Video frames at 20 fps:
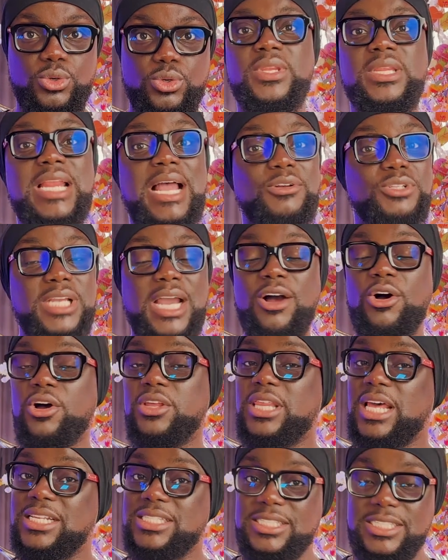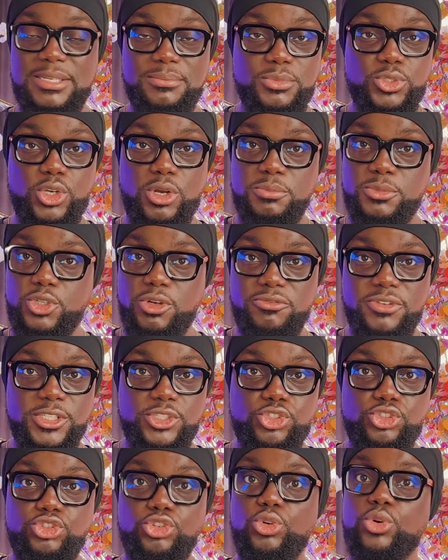Now, there are other symptoms of a
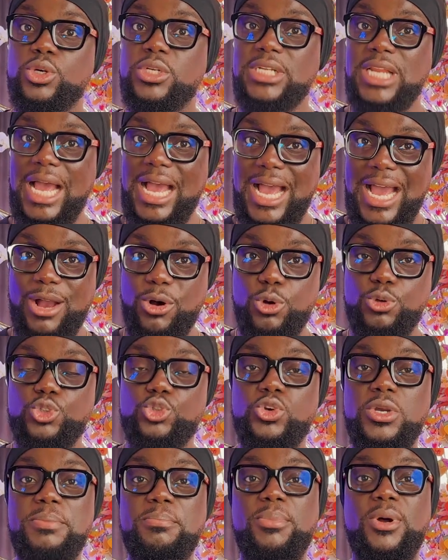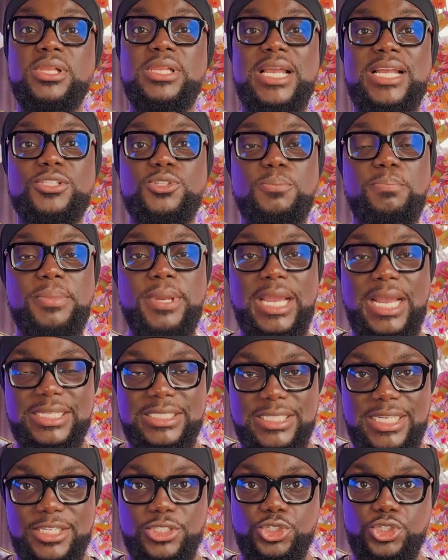stroke that are also important to pay
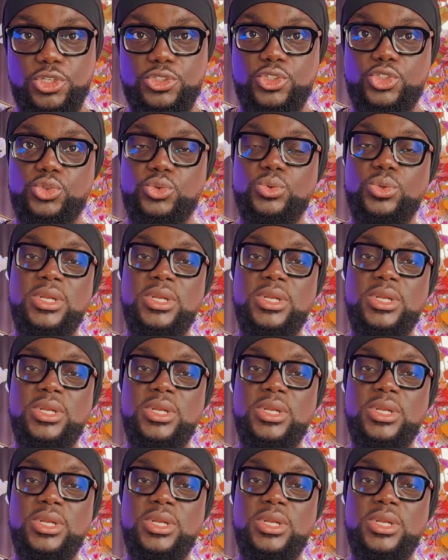attention to,